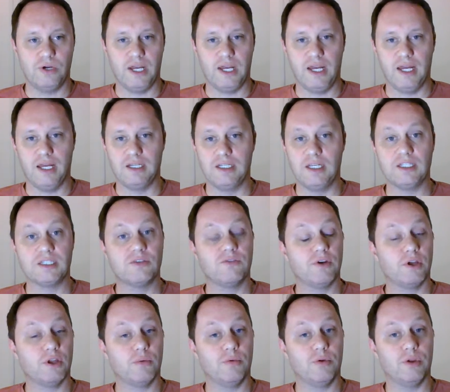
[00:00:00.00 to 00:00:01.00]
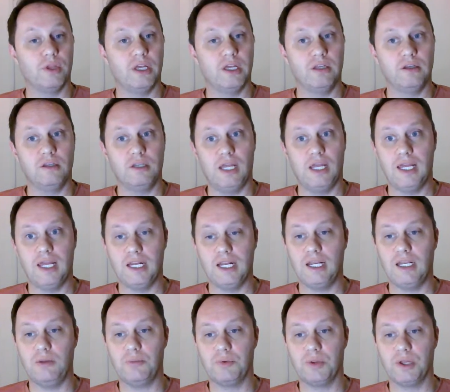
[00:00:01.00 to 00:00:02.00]
and it's available in
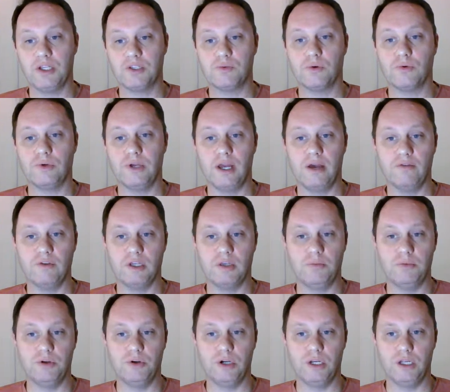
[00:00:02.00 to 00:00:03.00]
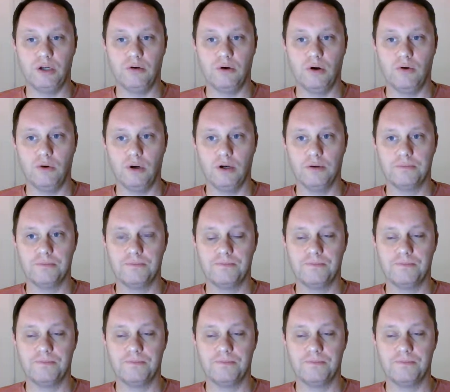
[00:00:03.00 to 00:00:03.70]
any place where we have a community grower.